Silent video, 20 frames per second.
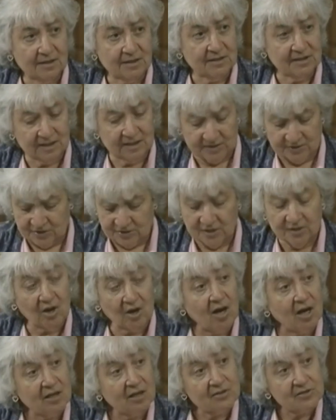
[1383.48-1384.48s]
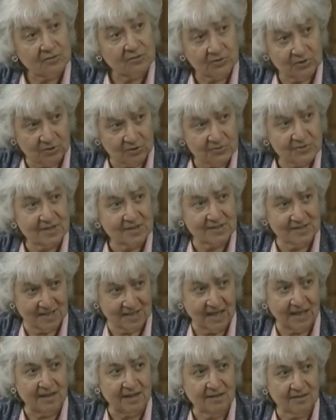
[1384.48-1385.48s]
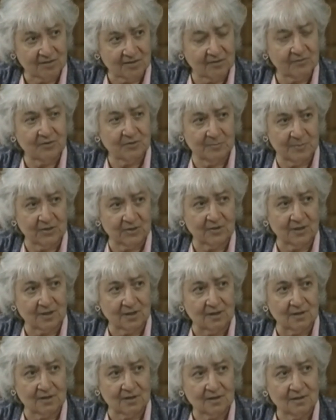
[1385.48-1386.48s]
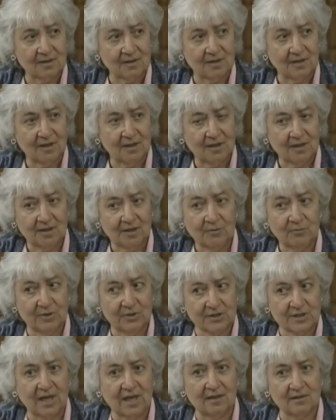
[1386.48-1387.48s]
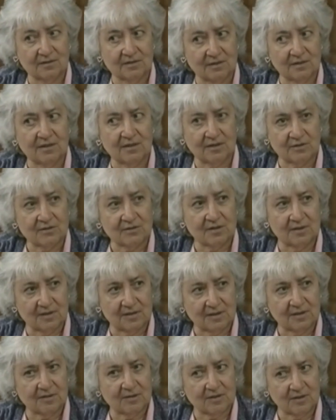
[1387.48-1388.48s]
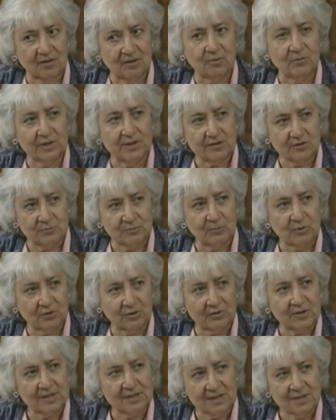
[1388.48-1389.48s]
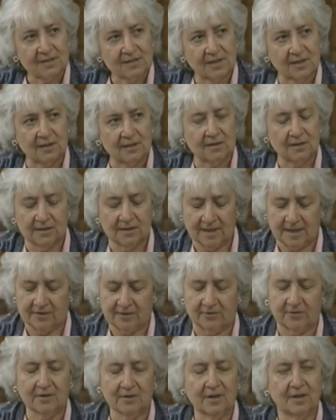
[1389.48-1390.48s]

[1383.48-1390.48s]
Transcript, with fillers: Conchita also knows the date of the miracle, which I'll go into more in detail a little later.